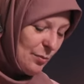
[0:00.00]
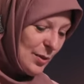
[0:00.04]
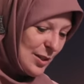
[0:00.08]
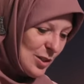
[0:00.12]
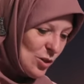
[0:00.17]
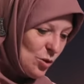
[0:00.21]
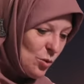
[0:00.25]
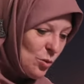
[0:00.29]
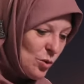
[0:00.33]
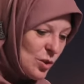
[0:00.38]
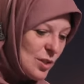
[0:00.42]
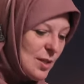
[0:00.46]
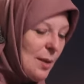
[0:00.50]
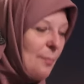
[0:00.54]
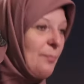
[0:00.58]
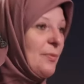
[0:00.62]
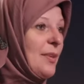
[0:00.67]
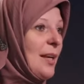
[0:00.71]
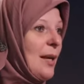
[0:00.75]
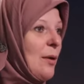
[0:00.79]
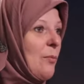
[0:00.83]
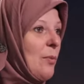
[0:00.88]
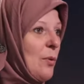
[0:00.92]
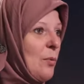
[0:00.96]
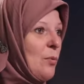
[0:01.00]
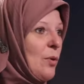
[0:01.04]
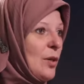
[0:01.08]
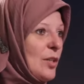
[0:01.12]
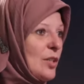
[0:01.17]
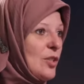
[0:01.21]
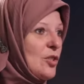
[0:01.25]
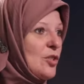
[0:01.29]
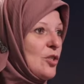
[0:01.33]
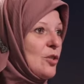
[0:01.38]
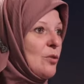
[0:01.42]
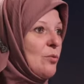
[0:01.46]
we saw something and we
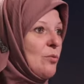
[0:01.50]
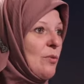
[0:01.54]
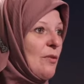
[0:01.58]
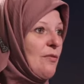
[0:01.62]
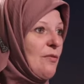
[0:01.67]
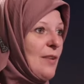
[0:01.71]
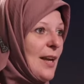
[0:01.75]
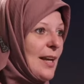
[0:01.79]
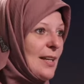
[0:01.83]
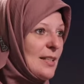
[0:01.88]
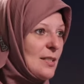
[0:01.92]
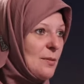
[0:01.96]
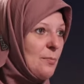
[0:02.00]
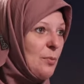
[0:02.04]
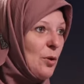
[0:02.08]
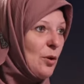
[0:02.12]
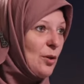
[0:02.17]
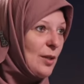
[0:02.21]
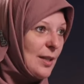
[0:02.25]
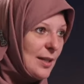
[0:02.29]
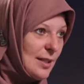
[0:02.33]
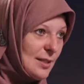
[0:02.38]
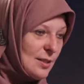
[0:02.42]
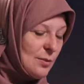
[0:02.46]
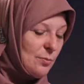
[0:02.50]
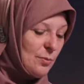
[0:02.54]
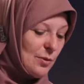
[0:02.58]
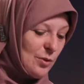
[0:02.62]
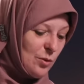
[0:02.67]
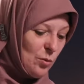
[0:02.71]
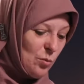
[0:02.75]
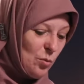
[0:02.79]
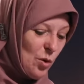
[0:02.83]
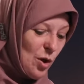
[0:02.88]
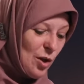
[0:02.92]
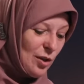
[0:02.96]
wanted to reflect upon it
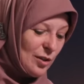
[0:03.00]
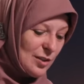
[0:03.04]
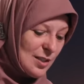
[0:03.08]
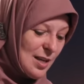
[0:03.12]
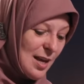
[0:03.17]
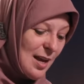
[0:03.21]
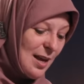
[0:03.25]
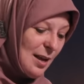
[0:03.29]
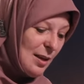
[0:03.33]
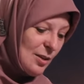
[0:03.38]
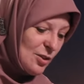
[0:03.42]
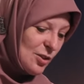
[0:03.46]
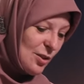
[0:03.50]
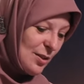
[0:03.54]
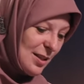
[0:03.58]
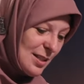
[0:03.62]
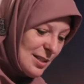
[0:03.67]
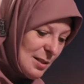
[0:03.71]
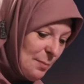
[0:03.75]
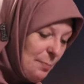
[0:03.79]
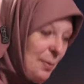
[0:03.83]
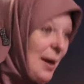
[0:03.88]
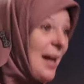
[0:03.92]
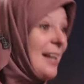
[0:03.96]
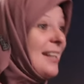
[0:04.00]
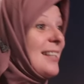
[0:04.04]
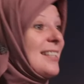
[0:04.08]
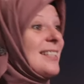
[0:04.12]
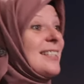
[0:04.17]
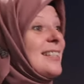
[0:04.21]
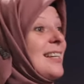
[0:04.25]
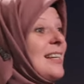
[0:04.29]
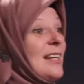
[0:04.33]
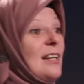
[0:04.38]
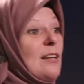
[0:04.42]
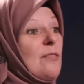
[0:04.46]
with the world. Yeah. So there's a
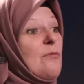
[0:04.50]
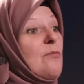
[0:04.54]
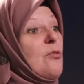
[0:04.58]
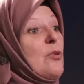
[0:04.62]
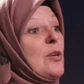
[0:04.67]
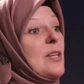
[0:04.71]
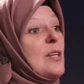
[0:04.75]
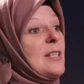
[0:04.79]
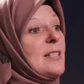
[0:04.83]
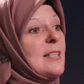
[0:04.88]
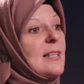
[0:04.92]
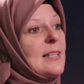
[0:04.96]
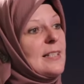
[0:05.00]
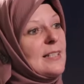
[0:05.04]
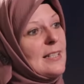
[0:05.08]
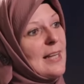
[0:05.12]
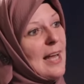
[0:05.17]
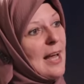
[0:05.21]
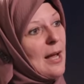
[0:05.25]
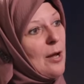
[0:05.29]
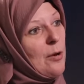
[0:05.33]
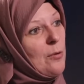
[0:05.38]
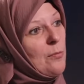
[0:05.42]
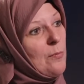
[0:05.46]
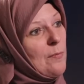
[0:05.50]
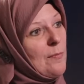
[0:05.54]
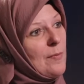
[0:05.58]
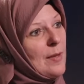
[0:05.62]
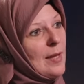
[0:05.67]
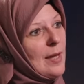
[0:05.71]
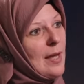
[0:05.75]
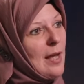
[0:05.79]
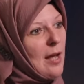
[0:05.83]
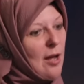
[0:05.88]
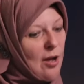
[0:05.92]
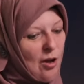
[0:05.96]
Palestinian voices now
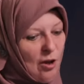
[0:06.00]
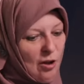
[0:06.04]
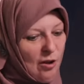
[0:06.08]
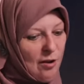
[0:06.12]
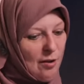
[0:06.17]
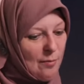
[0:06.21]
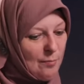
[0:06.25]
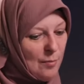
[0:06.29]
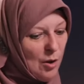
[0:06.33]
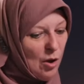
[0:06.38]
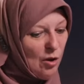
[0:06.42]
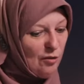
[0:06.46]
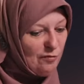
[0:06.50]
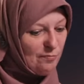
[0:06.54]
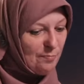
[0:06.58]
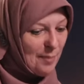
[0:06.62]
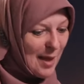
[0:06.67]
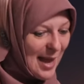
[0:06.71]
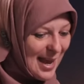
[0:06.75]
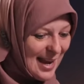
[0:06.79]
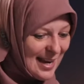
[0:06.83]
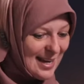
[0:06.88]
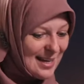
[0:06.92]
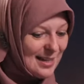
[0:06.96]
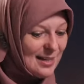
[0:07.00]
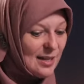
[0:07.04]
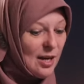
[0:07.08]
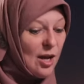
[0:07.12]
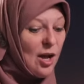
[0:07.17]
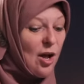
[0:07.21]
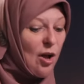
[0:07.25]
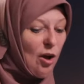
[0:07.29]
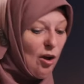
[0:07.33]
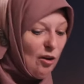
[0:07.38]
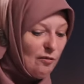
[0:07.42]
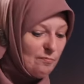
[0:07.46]
um, of pain,
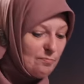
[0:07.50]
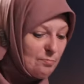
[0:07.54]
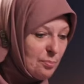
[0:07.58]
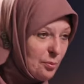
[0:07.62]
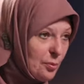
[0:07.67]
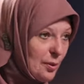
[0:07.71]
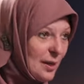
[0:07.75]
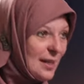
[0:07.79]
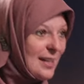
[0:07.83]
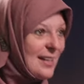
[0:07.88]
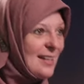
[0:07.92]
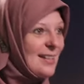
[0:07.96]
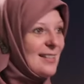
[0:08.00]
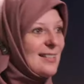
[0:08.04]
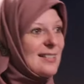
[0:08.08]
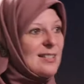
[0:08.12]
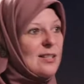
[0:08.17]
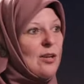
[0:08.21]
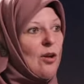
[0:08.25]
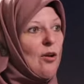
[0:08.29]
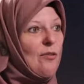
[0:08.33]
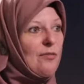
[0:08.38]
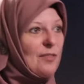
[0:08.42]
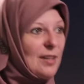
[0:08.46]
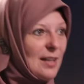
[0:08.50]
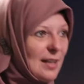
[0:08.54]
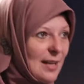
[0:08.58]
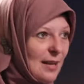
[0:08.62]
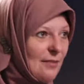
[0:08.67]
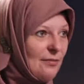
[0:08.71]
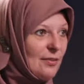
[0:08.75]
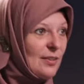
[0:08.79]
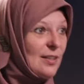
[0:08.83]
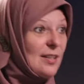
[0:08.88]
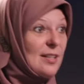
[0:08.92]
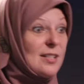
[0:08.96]
of brilliance, of
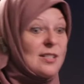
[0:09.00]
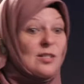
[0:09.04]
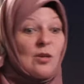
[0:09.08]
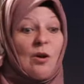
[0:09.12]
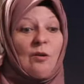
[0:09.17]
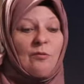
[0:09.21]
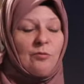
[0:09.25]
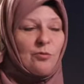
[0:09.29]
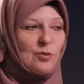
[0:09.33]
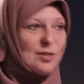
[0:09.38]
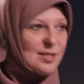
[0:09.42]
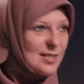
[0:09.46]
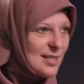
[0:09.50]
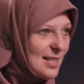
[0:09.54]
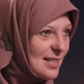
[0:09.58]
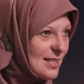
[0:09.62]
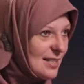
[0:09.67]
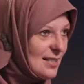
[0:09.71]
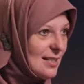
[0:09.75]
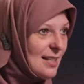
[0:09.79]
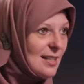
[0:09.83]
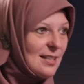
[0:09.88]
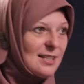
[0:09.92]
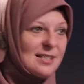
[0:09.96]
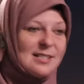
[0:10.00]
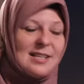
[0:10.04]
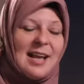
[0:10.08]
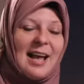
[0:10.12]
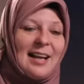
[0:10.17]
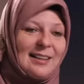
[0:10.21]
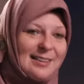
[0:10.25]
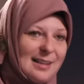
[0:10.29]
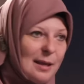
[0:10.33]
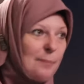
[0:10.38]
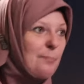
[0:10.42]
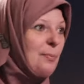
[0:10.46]
cleverness, of resistance,
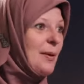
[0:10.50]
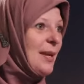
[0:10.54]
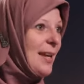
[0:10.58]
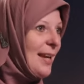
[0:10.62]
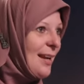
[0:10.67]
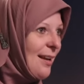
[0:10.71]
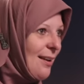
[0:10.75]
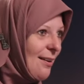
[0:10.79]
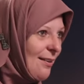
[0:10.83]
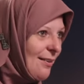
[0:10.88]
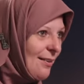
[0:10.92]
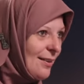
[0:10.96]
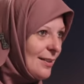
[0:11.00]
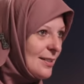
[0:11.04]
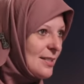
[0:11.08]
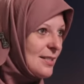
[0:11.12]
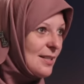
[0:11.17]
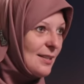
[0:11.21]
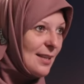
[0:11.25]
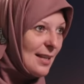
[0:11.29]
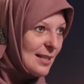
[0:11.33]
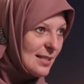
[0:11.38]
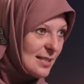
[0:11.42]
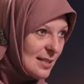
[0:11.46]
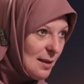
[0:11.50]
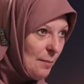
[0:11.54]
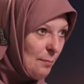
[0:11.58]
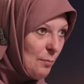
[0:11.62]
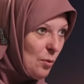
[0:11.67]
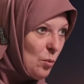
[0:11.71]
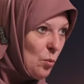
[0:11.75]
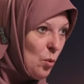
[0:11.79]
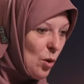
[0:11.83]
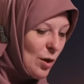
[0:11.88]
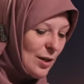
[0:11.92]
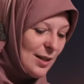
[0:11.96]
and they're being heard. So that's
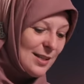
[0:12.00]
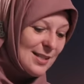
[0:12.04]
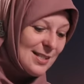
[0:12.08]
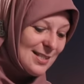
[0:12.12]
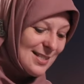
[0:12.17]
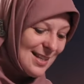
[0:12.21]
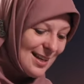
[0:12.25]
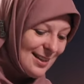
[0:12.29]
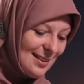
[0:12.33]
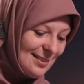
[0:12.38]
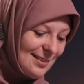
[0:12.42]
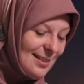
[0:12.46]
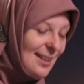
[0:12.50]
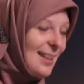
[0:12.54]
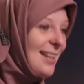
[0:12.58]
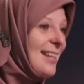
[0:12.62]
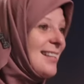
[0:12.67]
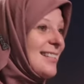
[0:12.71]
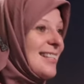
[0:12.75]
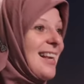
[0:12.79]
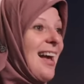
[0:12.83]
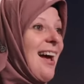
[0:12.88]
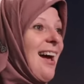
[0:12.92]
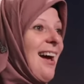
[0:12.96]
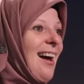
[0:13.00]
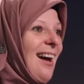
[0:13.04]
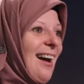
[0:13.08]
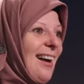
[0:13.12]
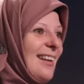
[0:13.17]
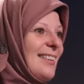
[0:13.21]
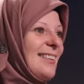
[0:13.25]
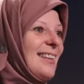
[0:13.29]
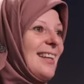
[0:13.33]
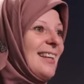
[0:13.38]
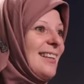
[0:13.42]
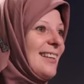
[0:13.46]
number one. And the second thing is,
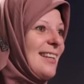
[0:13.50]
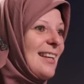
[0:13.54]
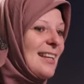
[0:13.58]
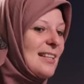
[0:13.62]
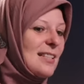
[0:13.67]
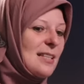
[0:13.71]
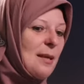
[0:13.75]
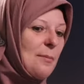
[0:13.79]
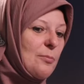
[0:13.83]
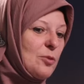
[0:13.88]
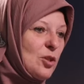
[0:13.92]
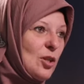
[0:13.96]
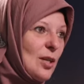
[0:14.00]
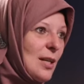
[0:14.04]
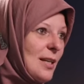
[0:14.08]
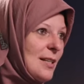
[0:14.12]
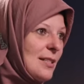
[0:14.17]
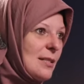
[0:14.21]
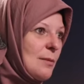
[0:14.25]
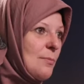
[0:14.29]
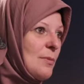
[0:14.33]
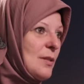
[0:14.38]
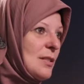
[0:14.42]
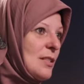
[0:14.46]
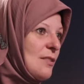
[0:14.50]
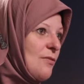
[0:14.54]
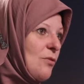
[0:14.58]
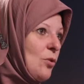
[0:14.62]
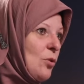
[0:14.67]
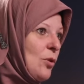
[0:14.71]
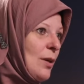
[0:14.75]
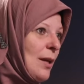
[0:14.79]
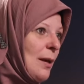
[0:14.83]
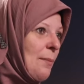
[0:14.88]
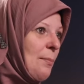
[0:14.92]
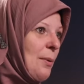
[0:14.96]
I think the exceptionalism is
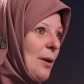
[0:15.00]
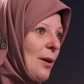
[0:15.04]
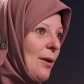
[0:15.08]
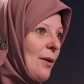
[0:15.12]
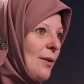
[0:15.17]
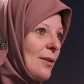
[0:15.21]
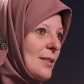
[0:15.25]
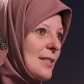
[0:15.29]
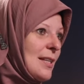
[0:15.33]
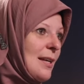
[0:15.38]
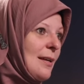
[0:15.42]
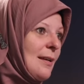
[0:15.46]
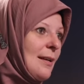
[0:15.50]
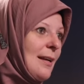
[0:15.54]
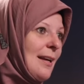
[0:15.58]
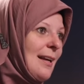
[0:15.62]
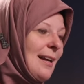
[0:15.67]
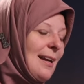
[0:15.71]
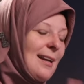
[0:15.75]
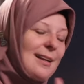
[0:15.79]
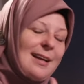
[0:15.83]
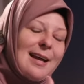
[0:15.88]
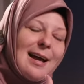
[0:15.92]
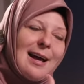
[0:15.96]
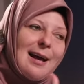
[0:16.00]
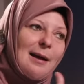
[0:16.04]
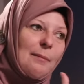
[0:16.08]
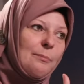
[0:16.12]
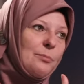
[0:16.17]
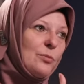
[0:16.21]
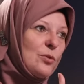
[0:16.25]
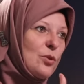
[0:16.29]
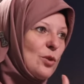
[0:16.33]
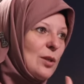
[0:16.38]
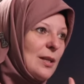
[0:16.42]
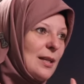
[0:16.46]
falling apart.
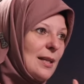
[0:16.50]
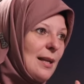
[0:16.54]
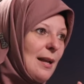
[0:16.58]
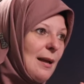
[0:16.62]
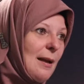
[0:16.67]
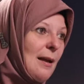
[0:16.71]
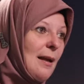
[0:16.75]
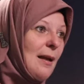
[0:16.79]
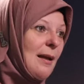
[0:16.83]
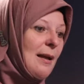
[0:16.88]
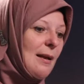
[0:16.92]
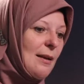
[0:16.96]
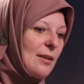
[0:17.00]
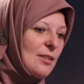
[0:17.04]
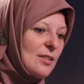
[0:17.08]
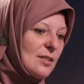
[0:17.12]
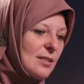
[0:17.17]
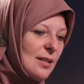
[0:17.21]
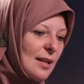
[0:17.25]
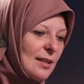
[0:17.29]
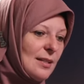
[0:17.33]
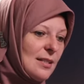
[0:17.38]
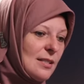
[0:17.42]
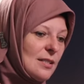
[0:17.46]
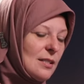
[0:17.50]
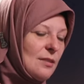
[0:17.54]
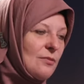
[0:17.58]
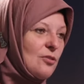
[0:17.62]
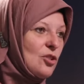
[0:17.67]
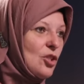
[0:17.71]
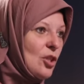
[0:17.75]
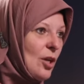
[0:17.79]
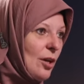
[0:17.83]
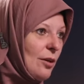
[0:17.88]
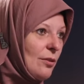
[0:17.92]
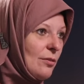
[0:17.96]
Alhamdulillah, studies
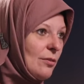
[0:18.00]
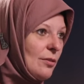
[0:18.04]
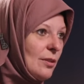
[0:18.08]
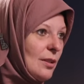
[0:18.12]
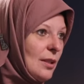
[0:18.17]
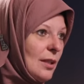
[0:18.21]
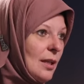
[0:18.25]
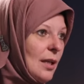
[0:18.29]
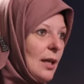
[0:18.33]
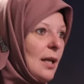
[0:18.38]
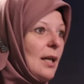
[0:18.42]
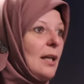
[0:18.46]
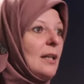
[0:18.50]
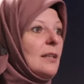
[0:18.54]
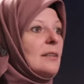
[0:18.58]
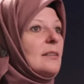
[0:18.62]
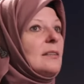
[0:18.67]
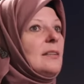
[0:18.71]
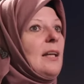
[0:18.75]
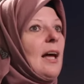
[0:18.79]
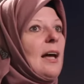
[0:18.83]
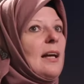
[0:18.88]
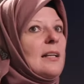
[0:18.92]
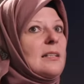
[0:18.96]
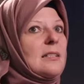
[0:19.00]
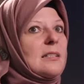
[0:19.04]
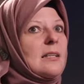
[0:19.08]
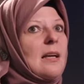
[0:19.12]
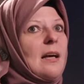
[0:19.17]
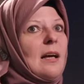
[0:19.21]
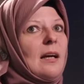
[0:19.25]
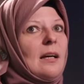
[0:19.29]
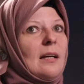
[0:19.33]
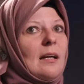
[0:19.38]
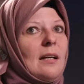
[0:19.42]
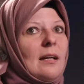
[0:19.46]
have shown that
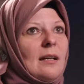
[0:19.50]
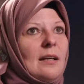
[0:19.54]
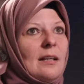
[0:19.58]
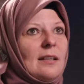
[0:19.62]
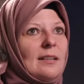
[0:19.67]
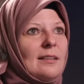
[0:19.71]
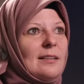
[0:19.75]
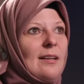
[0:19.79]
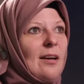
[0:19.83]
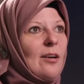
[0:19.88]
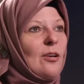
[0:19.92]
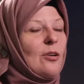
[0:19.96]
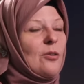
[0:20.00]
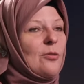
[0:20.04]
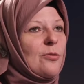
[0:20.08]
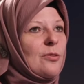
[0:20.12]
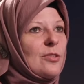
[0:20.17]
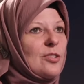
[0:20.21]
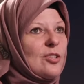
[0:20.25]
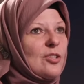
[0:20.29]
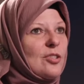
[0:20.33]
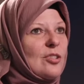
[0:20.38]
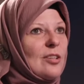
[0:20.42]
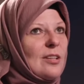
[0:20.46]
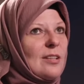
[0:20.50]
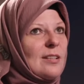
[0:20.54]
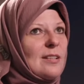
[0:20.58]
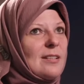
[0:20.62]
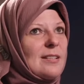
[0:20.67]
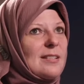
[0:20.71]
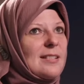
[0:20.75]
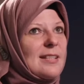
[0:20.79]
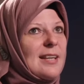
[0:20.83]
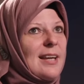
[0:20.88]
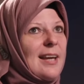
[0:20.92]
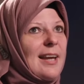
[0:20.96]
uh, young
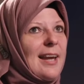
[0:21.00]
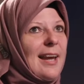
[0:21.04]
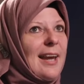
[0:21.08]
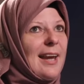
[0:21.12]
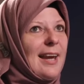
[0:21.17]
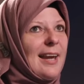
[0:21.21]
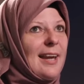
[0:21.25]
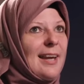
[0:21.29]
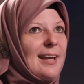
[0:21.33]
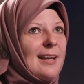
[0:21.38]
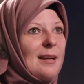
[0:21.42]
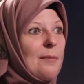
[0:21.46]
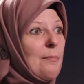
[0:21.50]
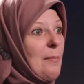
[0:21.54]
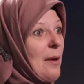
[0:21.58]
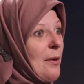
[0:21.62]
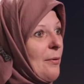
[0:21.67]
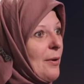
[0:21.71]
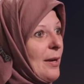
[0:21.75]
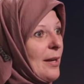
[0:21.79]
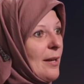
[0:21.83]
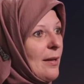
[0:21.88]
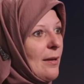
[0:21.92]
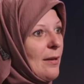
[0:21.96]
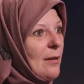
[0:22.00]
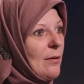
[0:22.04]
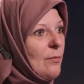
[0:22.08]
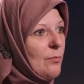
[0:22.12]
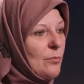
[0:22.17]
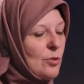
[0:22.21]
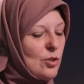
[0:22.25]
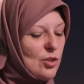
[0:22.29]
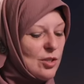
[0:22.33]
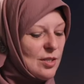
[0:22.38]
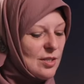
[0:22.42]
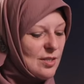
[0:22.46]
Christians in America,
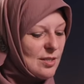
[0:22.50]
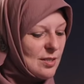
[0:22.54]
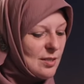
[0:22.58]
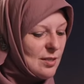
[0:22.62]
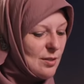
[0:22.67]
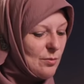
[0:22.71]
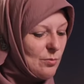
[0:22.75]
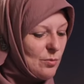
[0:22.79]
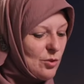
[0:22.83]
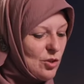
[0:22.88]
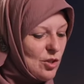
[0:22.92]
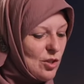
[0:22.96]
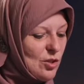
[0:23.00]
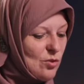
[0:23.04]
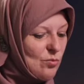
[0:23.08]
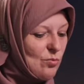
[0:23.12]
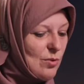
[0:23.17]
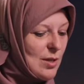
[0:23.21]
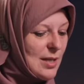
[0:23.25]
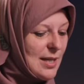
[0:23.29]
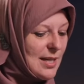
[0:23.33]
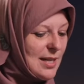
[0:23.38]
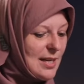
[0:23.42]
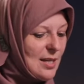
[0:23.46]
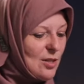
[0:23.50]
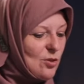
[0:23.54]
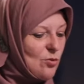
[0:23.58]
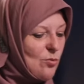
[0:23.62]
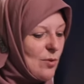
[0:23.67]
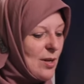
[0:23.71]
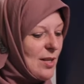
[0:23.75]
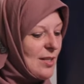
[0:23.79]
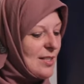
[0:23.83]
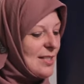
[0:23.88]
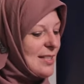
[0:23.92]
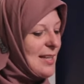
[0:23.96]
which is which is really
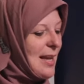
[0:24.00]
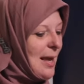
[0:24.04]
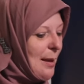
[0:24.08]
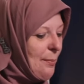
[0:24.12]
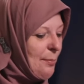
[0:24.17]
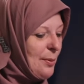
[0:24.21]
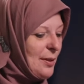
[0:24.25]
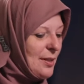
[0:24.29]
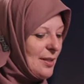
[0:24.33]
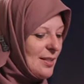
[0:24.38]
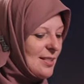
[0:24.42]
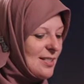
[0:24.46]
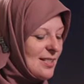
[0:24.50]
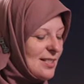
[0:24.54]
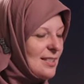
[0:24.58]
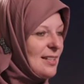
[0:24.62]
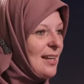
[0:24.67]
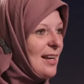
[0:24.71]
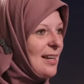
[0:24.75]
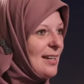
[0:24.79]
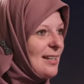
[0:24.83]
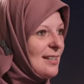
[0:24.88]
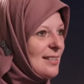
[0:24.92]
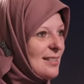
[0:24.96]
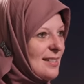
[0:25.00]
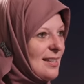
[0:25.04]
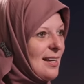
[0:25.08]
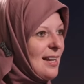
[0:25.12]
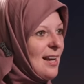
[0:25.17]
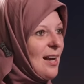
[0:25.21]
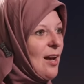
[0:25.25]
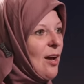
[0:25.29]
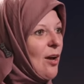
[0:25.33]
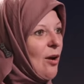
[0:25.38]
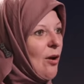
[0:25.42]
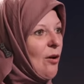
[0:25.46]
Israel's capital state
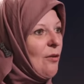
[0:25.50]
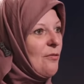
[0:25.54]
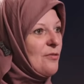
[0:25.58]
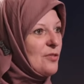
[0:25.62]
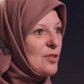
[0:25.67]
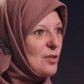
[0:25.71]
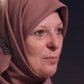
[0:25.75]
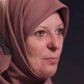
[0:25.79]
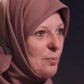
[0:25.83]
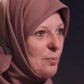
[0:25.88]
of